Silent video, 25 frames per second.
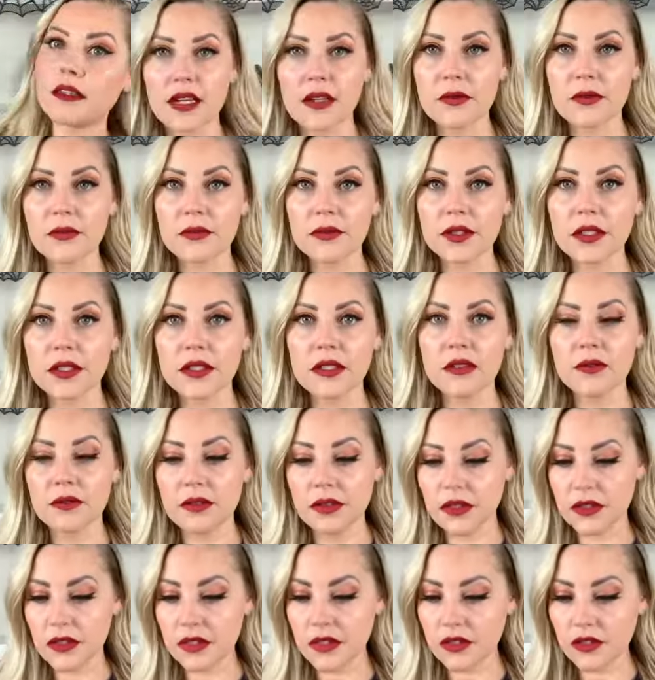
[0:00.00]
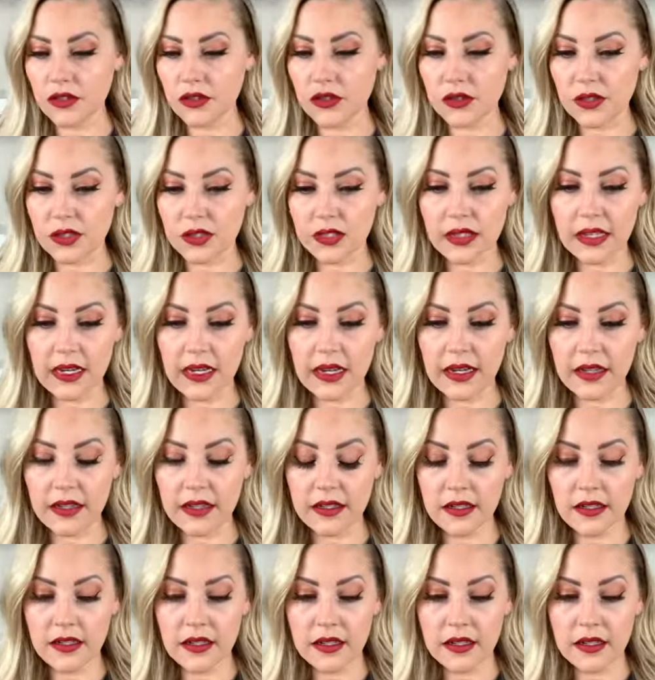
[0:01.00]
I really, really enjoyed that.